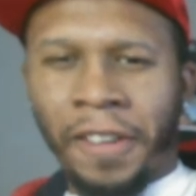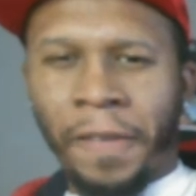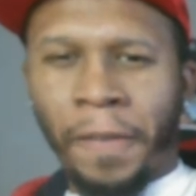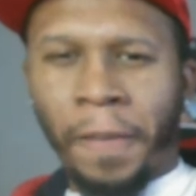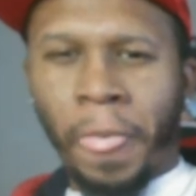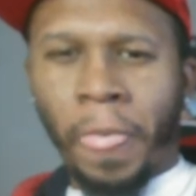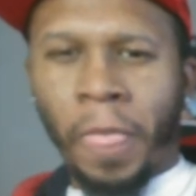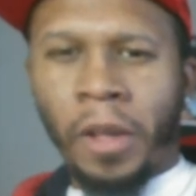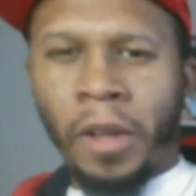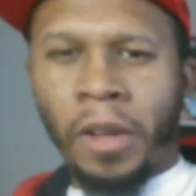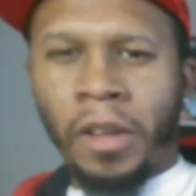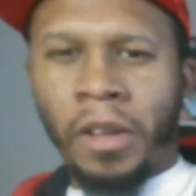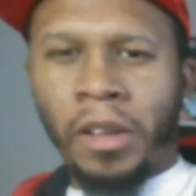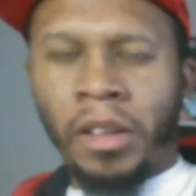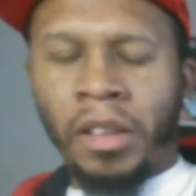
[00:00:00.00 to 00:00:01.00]
Well, to the
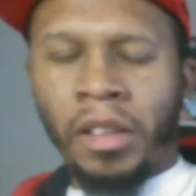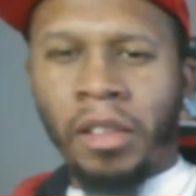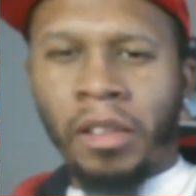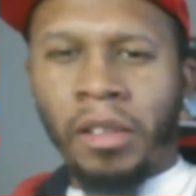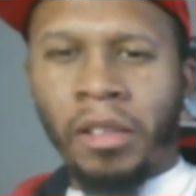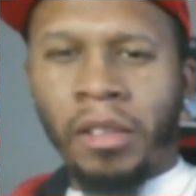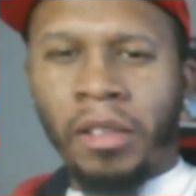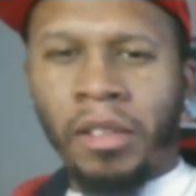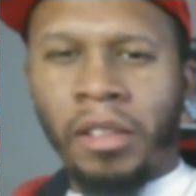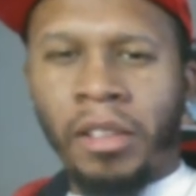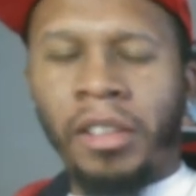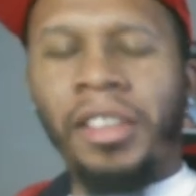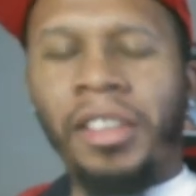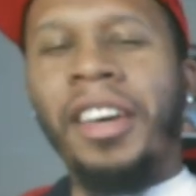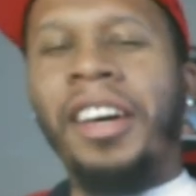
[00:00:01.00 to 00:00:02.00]
line.
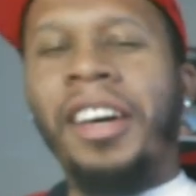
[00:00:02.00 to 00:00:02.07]
Yeah,